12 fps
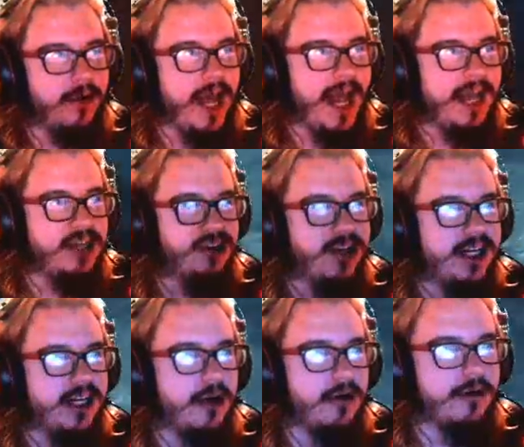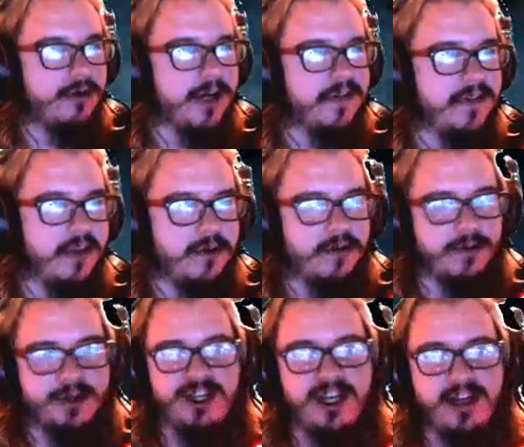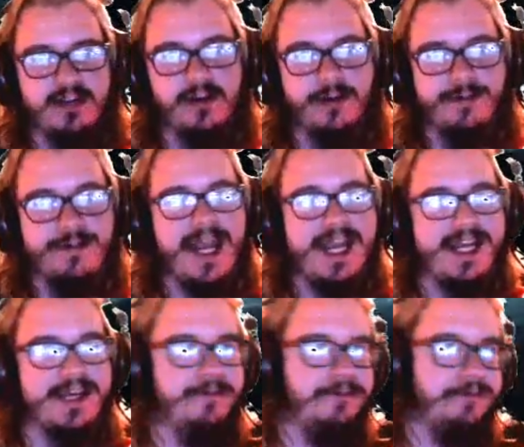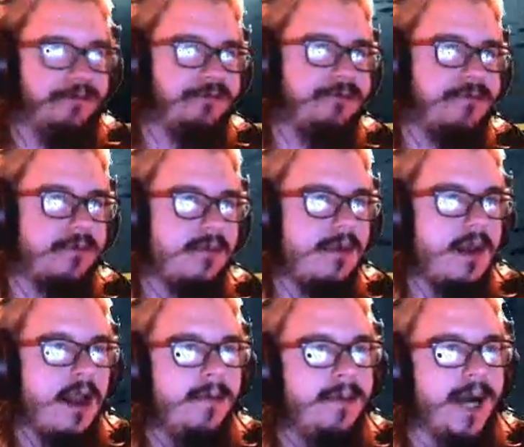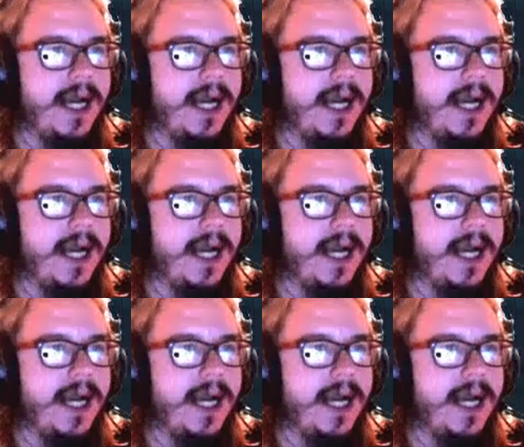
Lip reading: actually know if those machines are made by